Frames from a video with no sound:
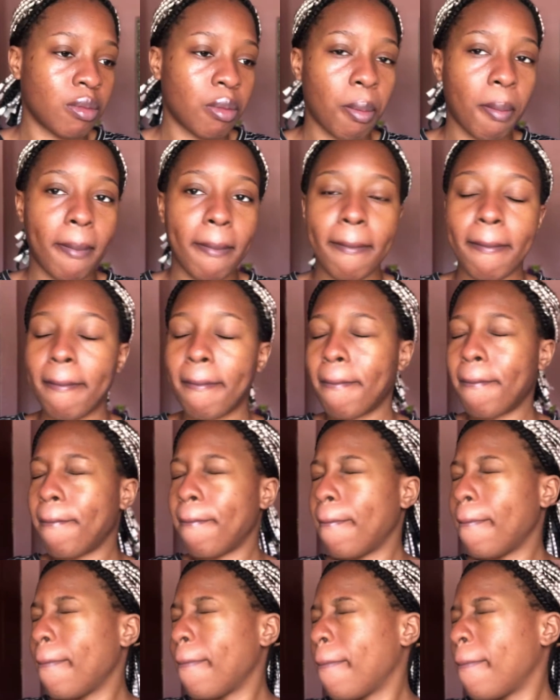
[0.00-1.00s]
Dewy
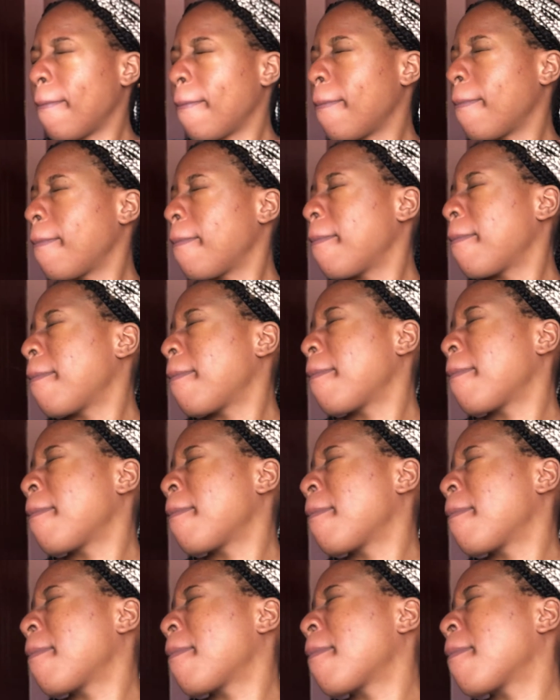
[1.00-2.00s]
Setting Mist by
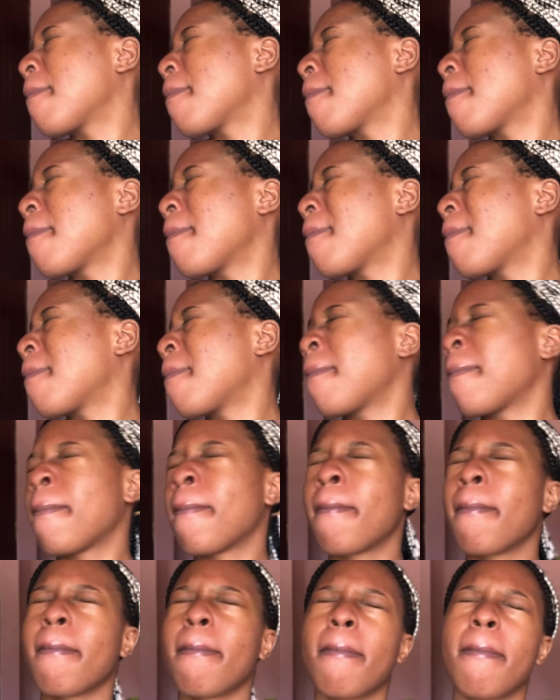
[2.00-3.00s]
Karate. I hope
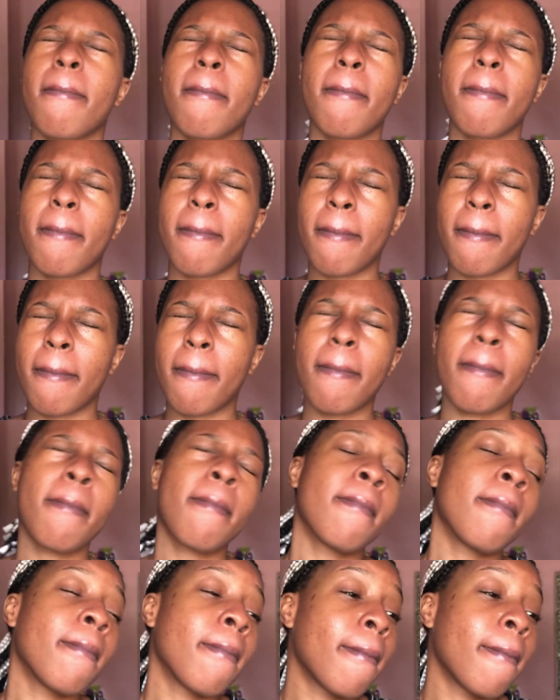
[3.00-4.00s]
I'm saying it right.